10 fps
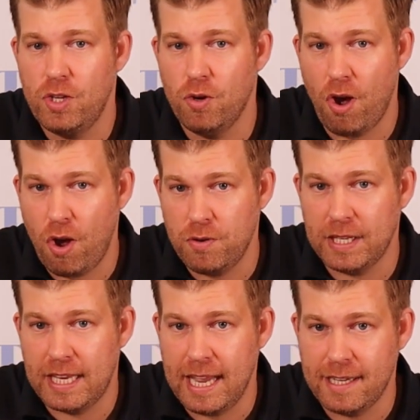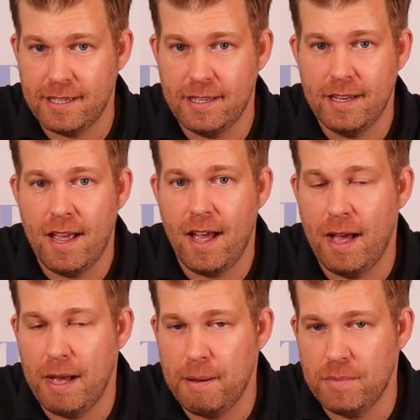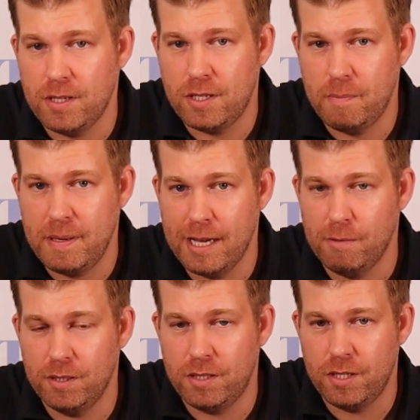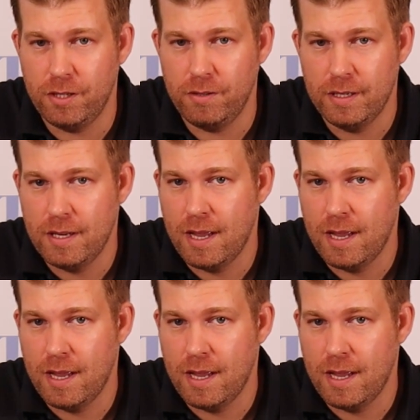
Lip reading: your own kit to be able to